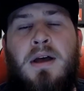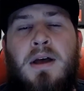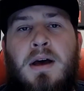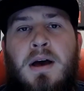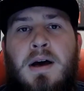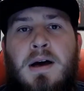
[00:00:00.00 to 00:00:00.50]

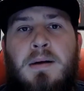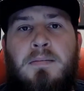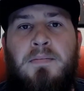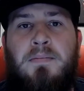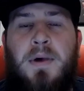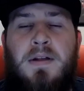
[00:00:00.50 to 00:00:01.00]

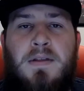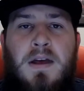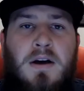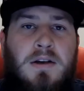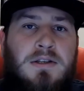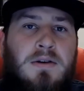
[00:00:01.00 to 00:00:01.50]
But they
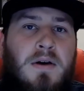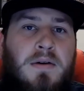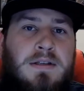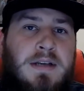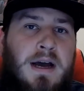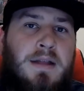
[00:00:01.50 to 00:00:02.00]
also
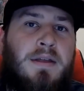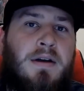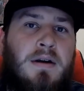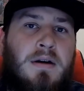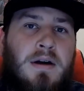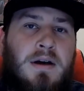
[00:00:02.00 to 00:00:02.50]
always had
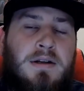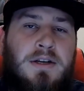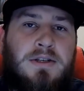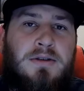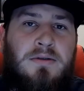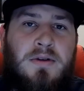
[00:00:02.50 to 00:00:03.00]
their
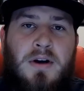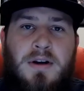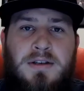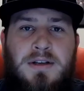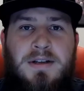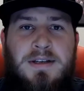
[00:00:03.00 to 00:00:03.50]
additional
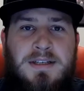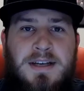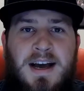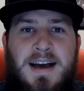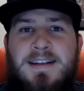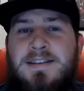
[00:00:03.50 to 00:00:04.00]
cards on the
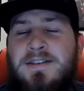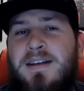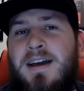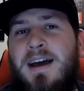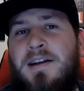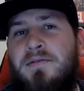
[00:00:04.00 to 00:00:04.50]
side. So
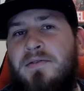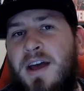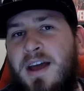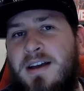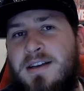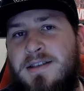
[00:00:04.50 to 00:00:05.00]
they had
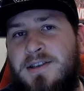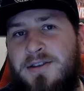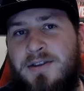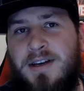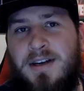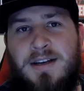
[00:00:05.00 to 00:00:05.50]
Vega
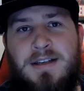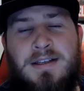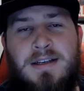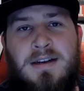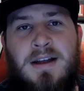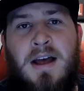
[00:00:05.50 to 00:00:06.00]
series,
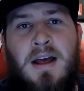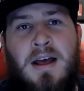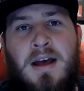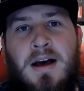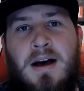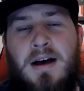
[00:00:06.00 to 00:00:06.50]
and
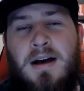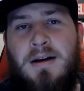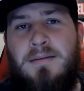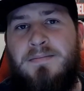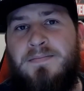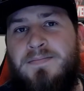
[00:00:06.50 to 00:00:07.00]

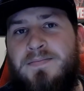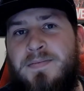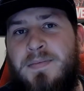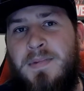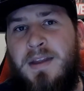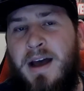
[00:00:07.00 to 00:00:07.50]

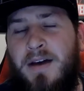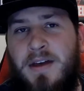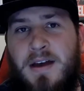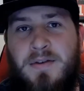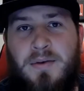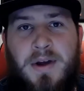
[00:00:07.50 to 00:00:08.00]
now they
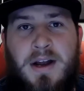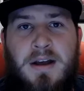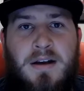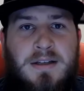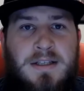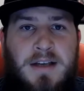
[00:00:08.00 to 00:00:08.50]
have a
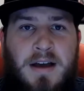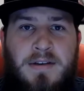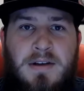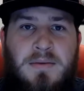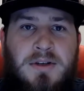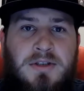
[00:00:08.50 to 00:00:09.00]
Radeon
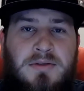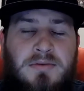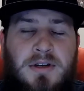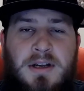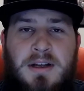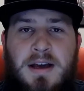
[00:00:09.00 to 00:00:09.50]
7, which is
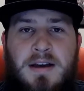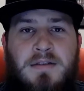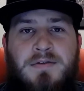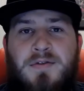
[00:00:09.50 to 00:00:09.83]
really like a